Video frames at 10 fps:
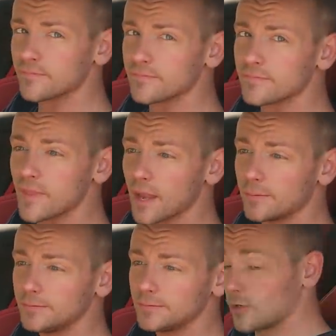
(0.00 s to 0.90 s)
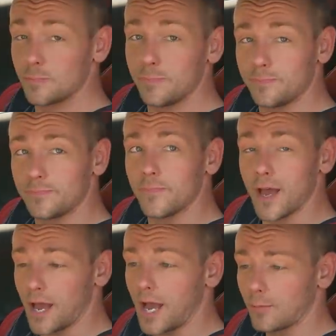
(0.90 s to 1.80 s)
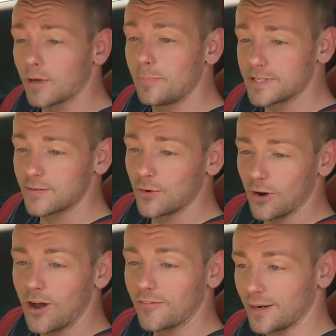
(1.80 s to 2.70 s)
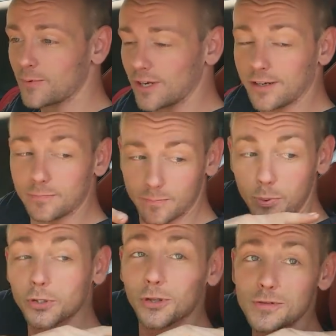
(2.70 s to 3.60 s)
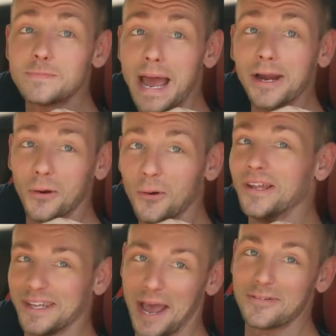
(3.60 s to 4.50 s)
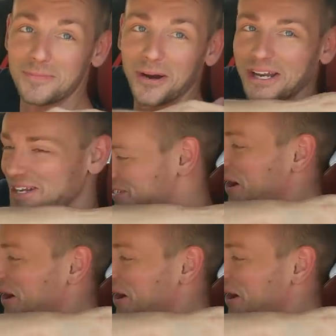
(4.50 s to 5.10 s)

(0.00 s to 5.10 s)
what you put on it. Dude, those tips got to go. I'm gonna piss everyone off, and I'm gonna put those back on the aftermarket